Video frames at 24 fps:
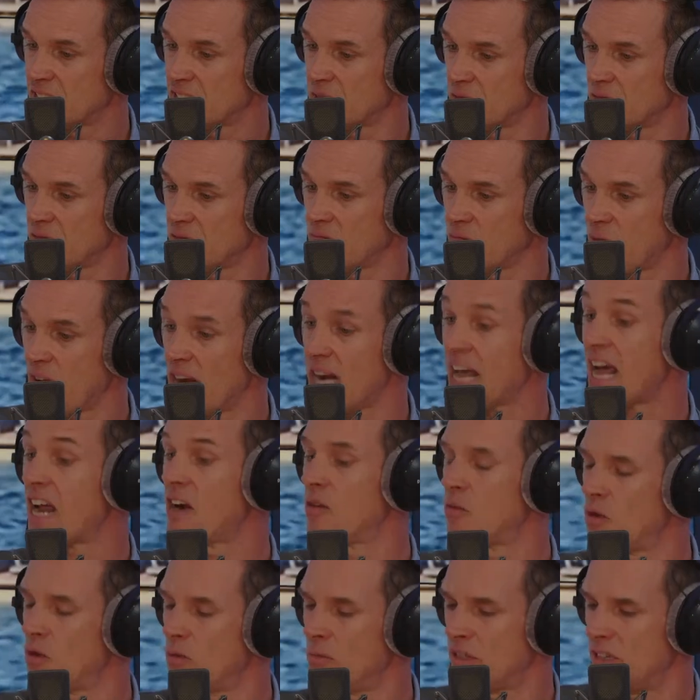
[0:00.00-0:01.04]
right-hand
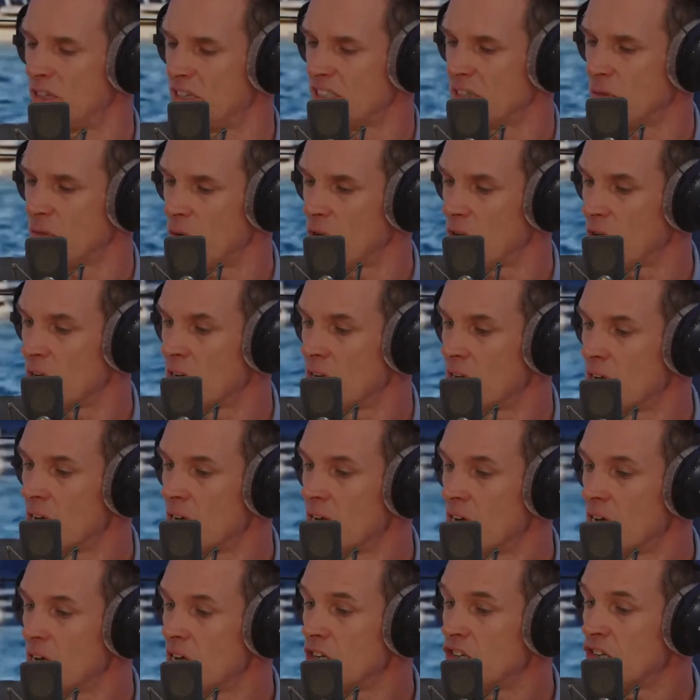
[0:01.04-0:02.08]
women, as it were.
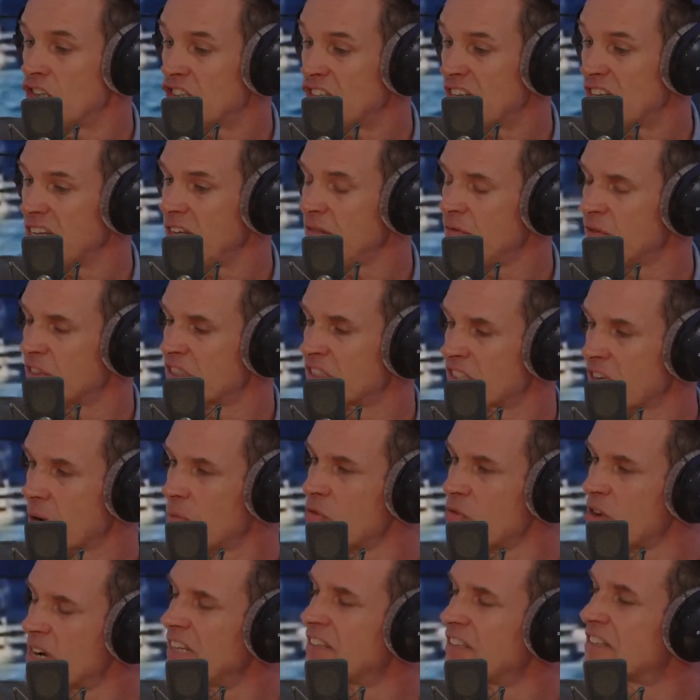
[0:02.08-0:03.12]
She, for some
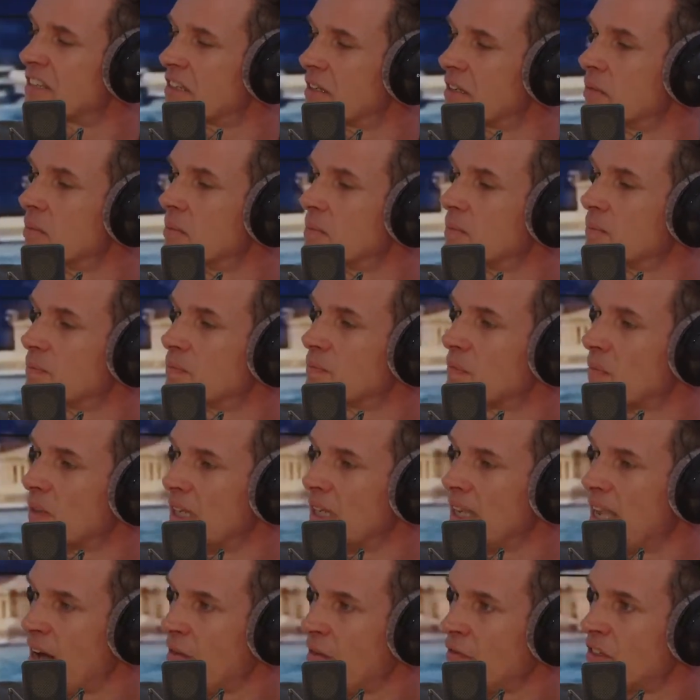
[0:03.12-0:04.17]
reason,
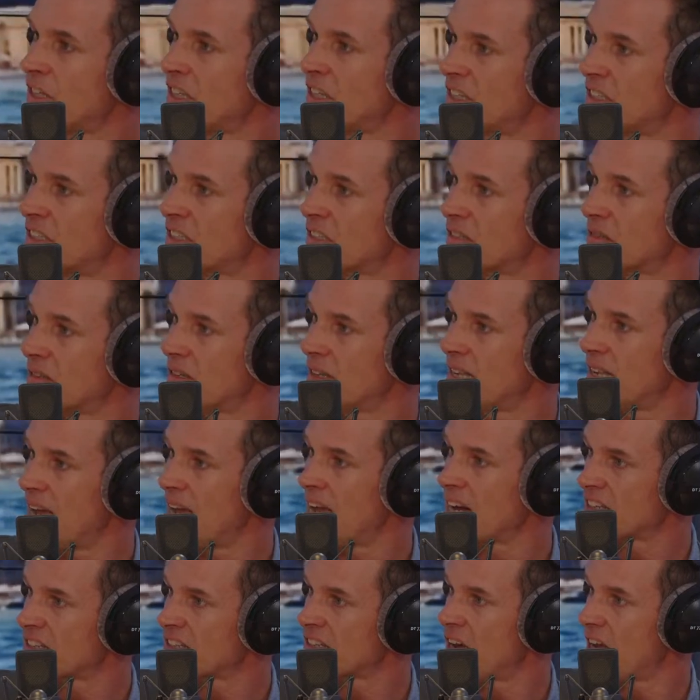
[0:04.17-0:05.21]
left his
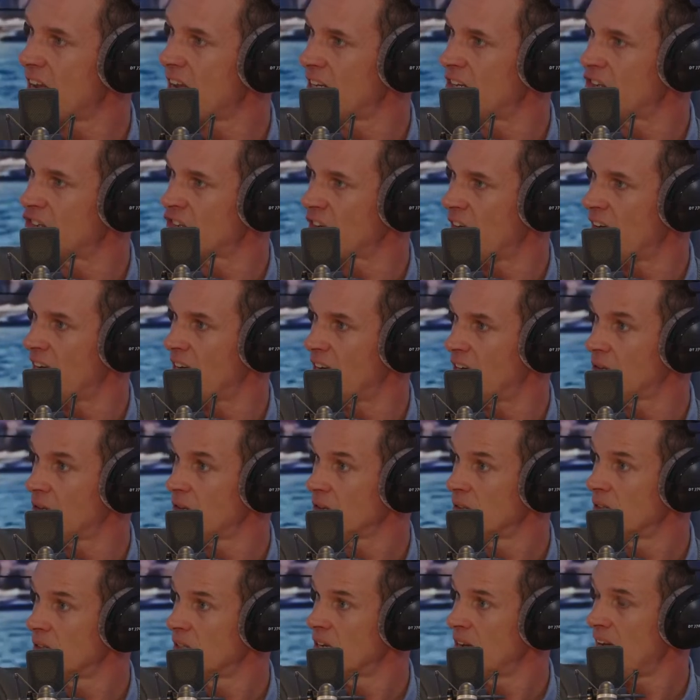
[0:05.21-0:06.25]
exile in China
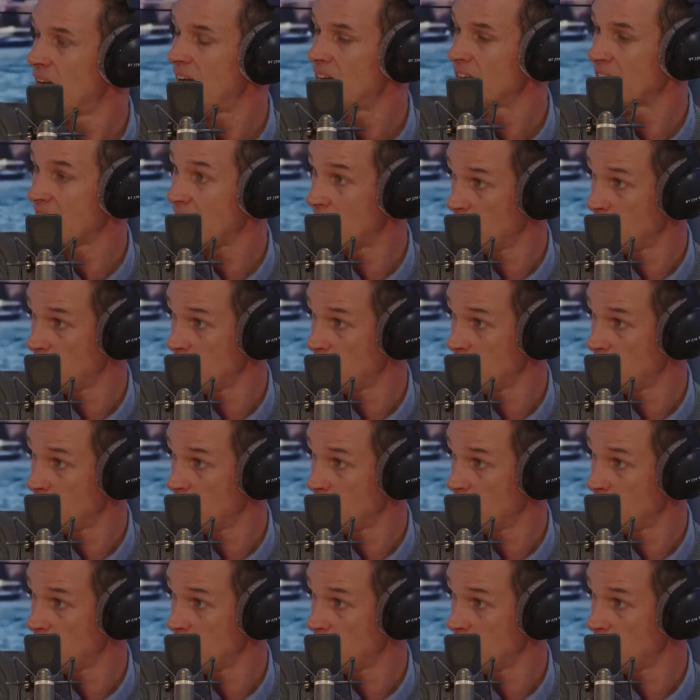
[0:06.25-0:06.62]
and came